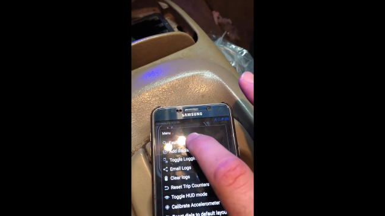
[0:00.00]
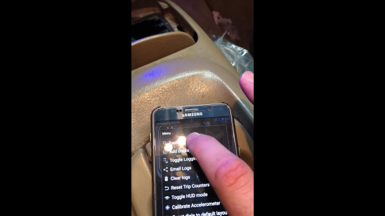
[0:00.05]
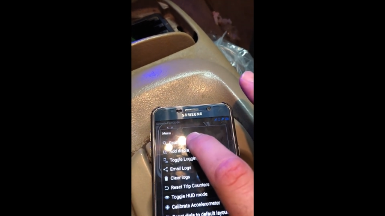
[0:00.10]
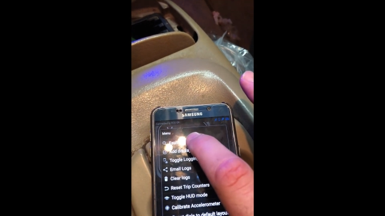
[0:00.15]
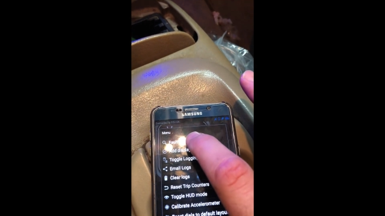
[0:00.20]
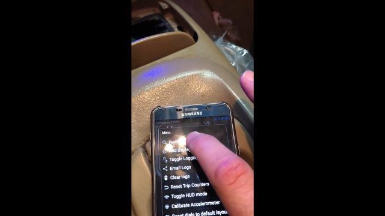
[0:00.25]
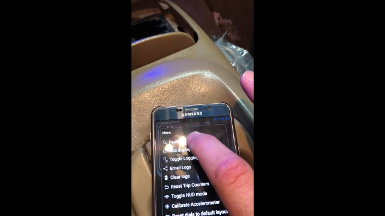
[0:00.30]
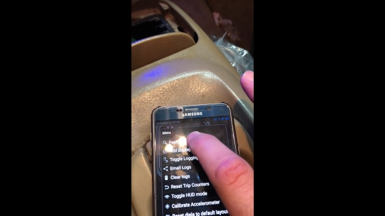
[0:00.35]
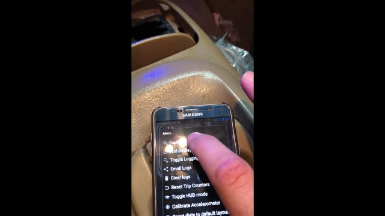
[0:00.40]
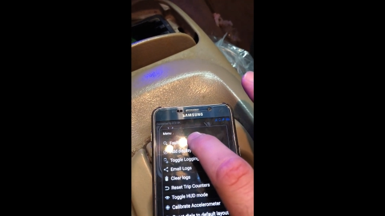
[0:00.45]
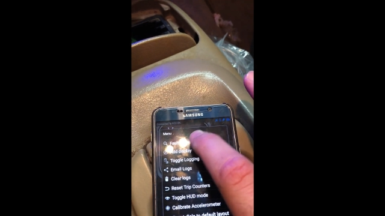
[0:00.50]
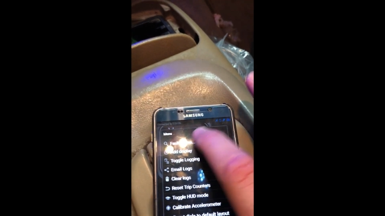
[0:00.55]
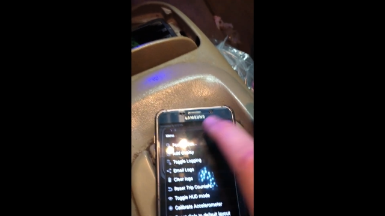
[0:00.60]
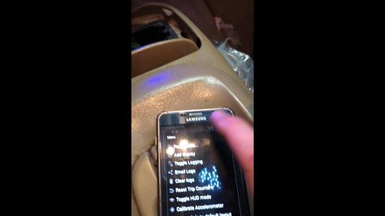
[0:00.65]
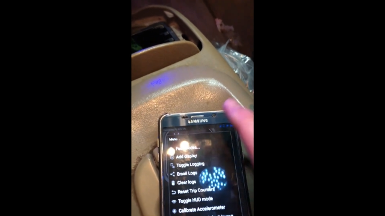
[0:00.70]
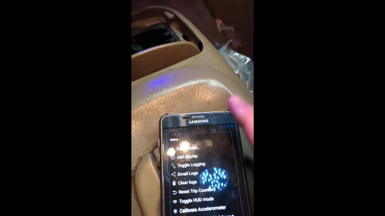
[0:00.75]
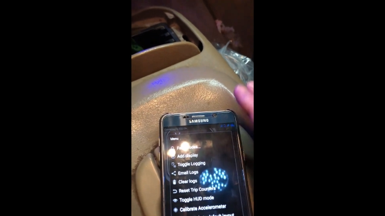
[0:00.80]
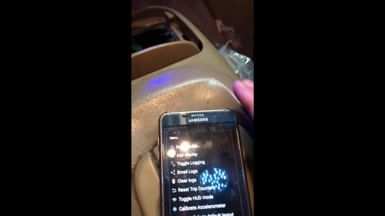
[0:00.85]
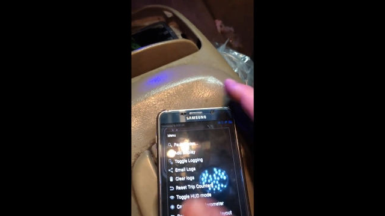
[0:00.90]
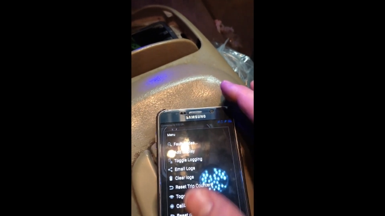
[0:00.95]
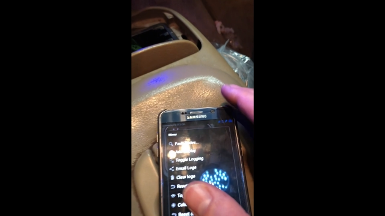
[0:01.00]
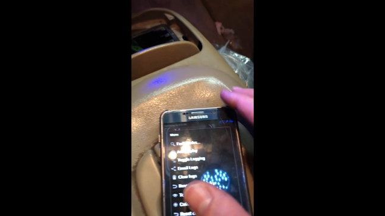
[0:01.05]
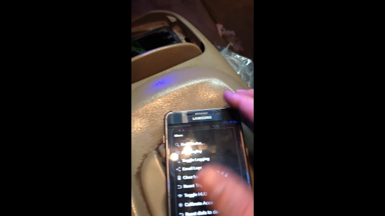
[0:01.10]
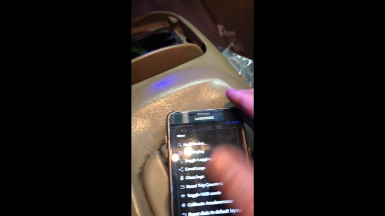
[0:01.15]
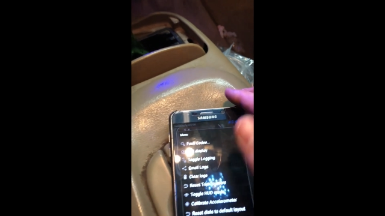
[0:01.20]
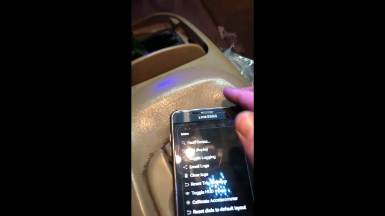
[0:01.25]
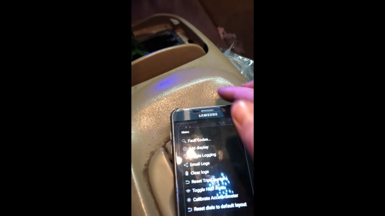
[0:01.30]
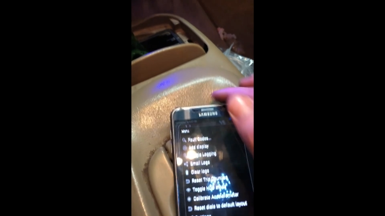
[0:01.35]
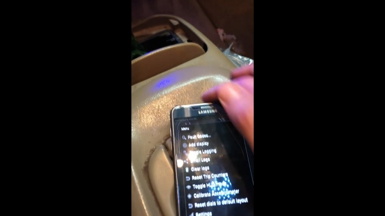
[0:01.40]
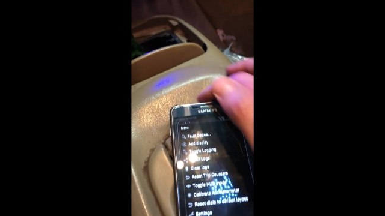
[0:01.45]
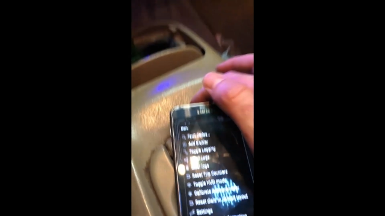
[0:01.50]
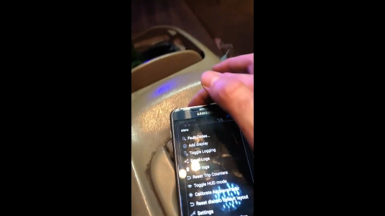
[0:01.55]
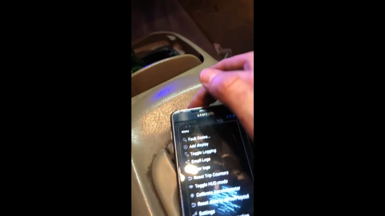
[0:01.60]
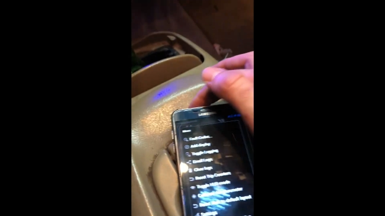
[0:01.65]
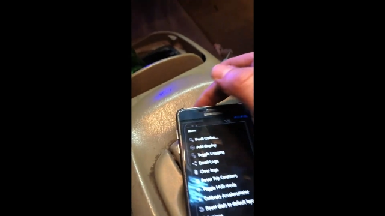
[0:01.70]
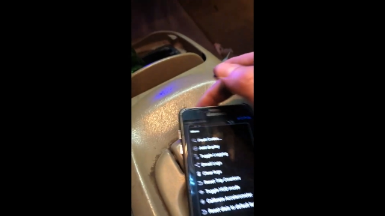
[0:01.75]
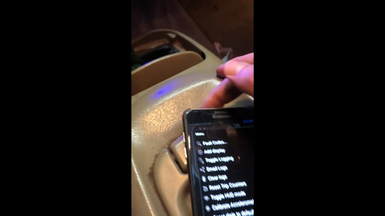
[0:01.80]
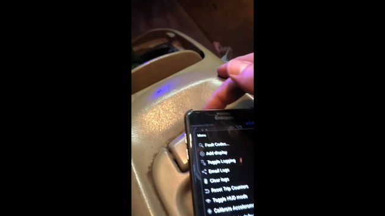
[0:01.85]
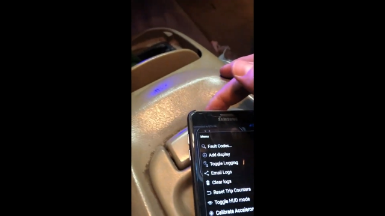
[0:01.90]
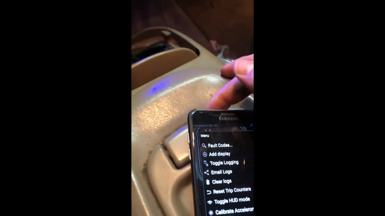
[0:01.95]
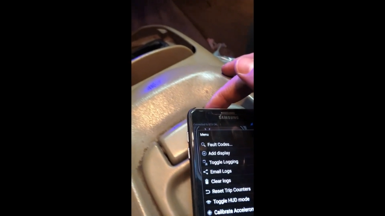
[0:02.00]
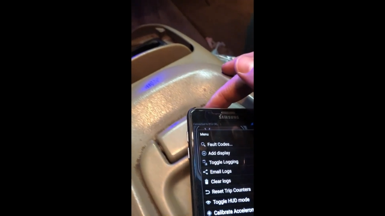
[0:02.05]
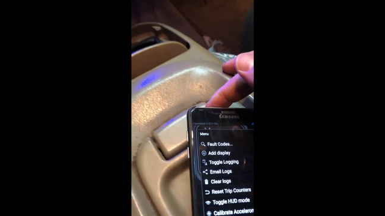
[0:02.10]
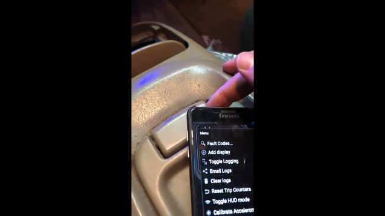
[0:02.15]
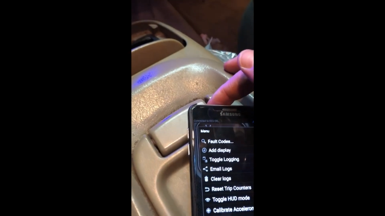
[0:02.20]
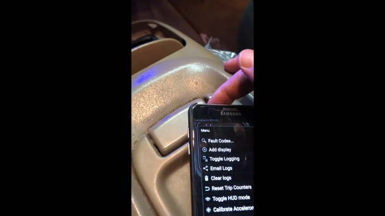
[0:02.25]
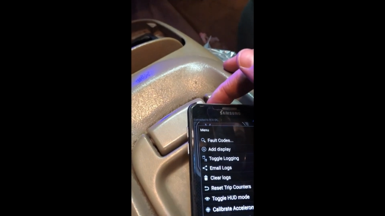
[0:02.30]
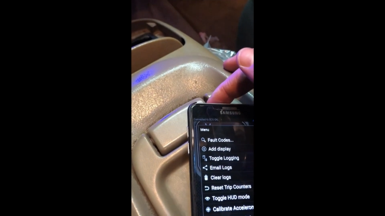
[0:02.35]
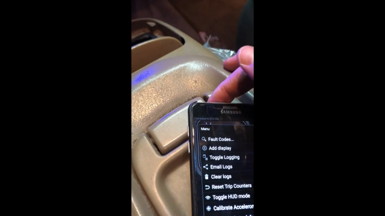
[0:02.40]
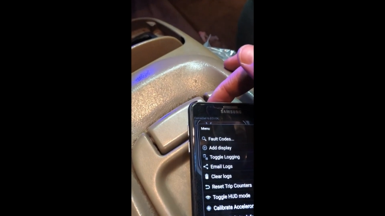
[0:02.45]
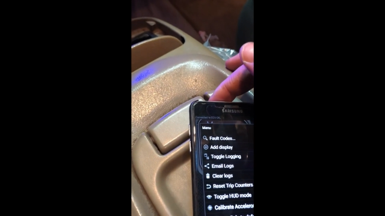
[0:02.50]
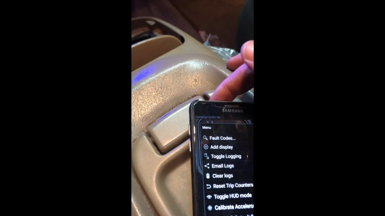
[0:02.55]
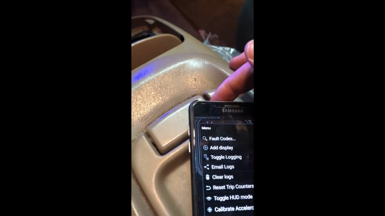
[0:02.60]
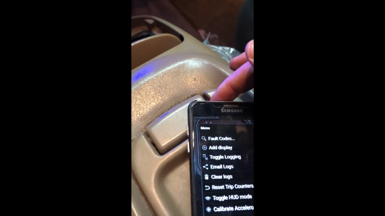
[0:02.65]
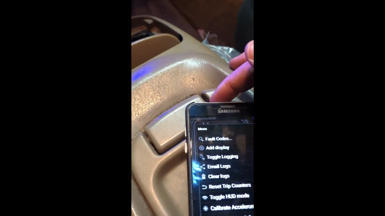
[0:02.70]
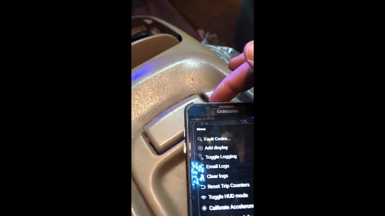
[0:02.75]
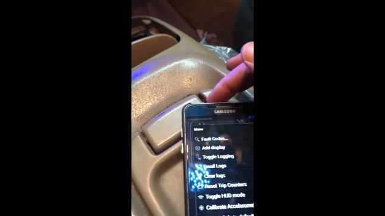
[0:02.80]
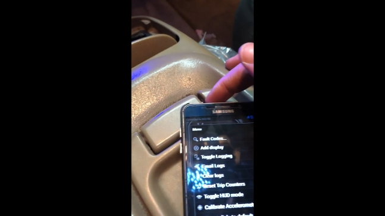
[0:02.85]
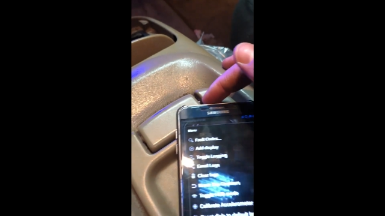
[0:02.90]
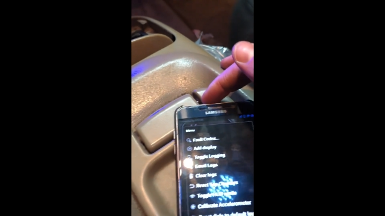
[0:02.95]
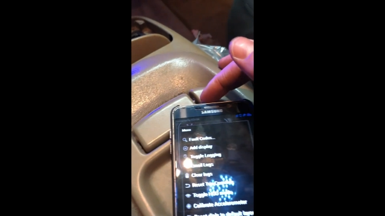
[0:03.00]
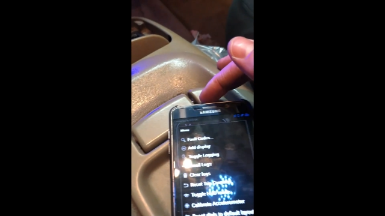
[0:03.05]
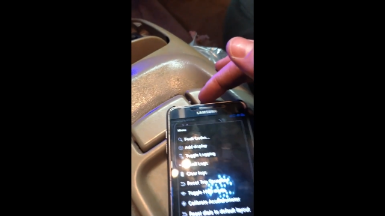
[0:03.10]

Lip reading: Nobody's mouth can be seen.